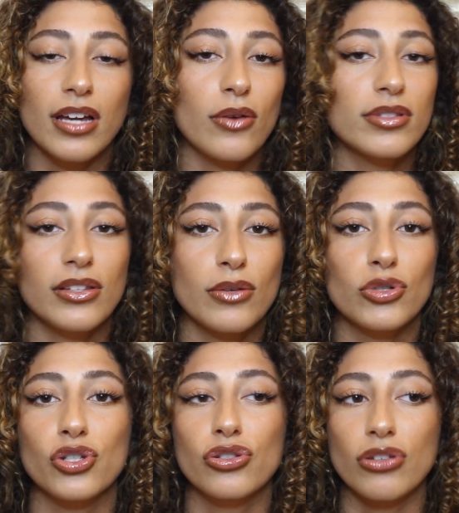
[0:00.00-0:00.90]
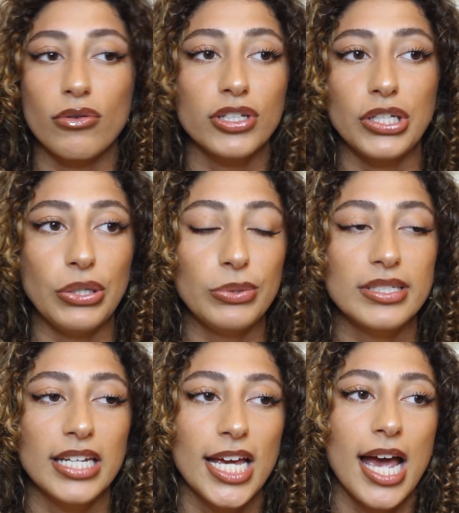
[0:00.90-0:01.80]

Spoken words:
I always thought they were so cute.